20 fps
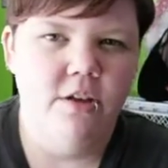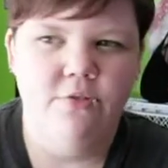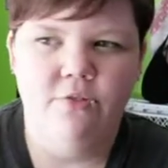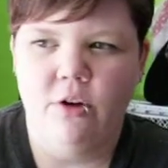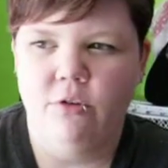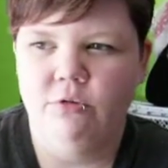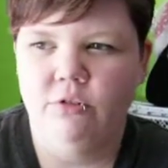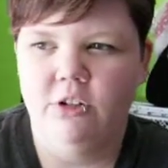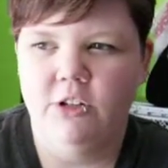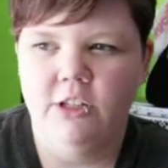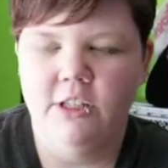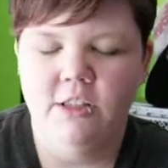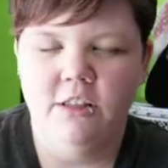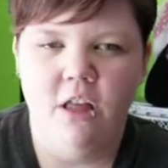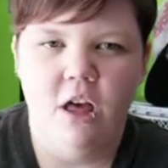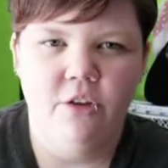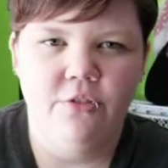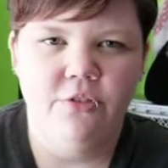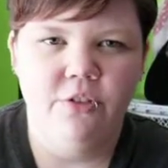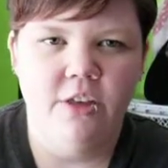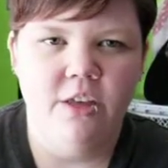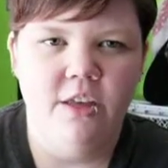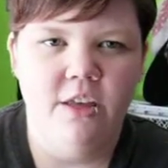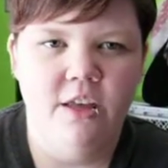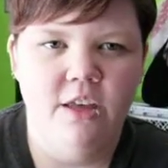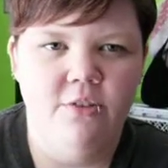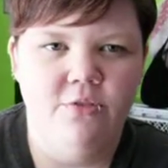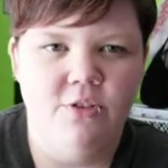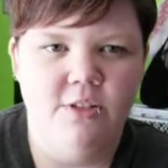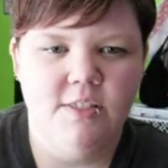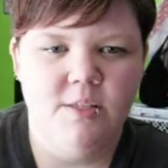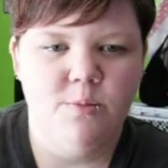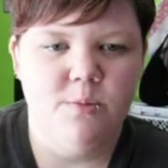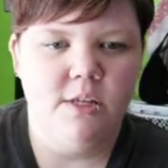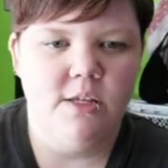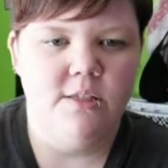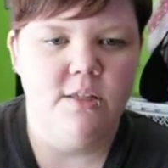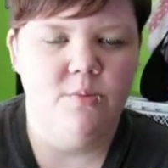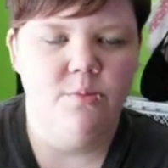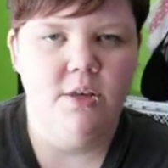if I really love it, if it seems
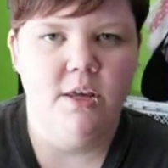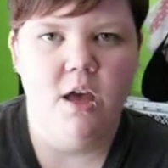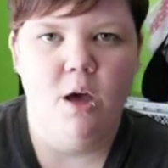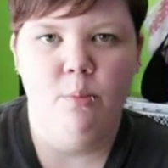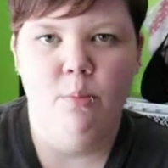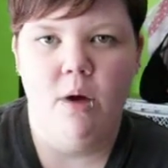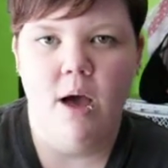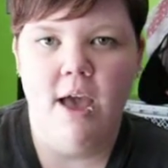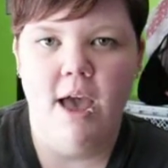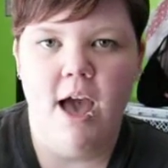like something I might